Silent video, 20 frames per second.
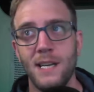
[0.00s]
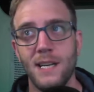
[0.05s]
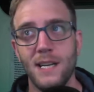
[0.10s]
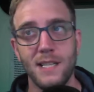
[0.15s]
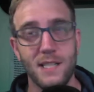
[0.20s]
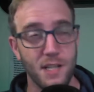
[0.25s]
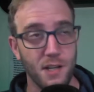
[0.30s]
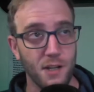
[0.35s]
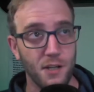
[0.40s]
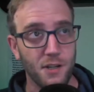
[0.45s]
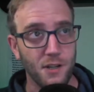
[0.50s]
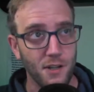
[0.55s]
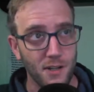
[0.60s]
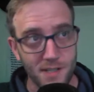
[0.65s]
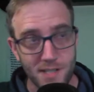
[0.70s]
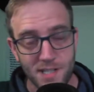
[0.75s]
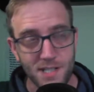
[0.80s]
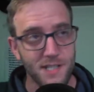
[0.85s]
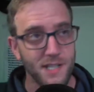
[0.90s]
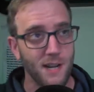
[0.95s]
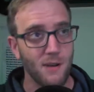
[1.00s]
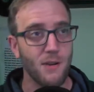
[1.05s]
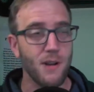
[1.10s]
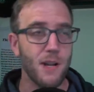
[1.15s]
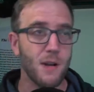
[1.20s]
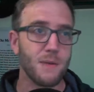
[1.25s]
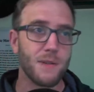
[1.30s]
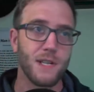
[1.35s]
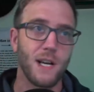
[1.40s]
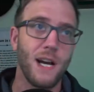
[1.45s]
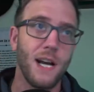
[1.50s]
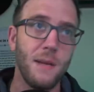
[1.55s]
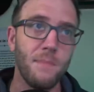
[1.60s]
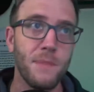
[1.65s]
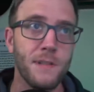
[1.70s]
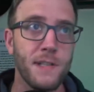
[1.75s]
Is it a good stereotype?